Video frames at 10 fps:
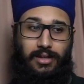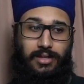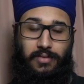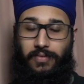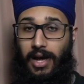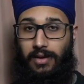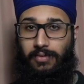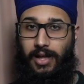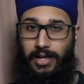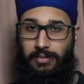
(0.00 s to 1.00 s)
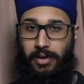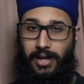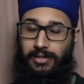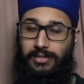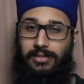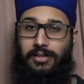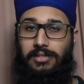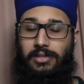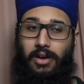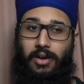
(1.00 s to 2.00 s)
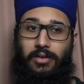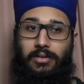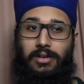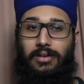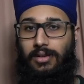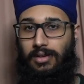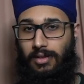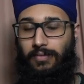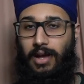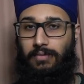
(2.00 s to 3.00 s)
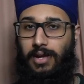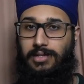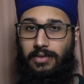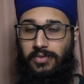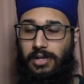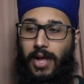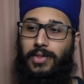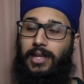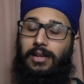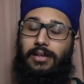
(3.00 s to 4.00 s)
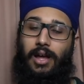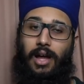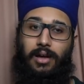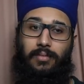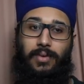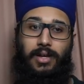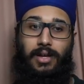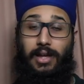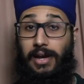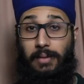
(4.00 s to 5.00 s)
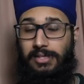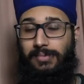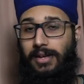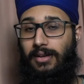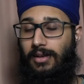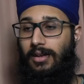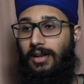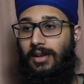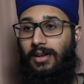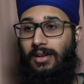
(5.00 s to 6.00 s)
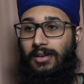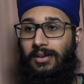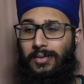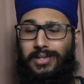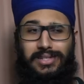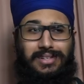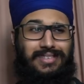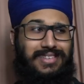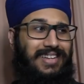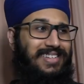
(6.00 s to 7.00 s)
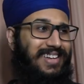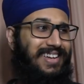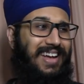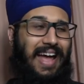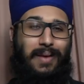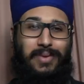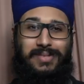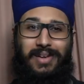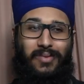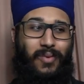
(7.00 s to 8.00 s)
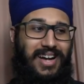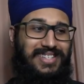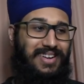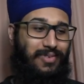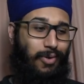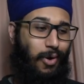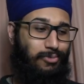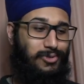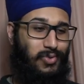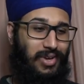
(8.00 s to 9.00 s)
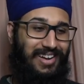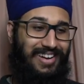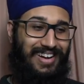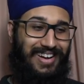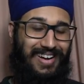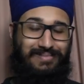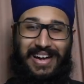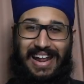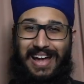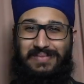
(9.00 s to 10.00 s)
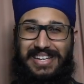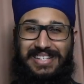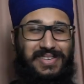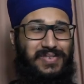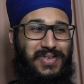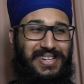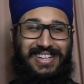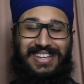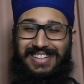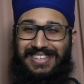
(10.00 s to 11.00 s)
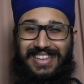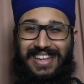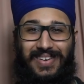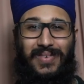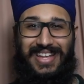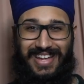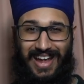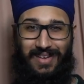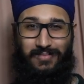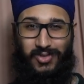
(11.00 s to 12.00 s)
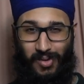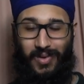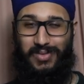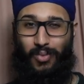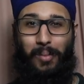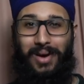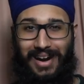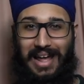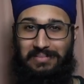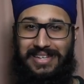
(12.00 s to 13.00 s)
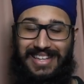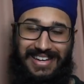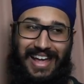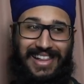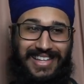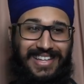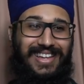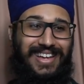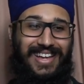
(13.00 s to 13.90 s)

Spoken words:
the Firefly base. So the Fireflies are real out there. And Abby's made it. Which is another thing. It's like, Abby's made a wise enough home screen about Abby. Do you really think we care so much more about Abby than Ellie?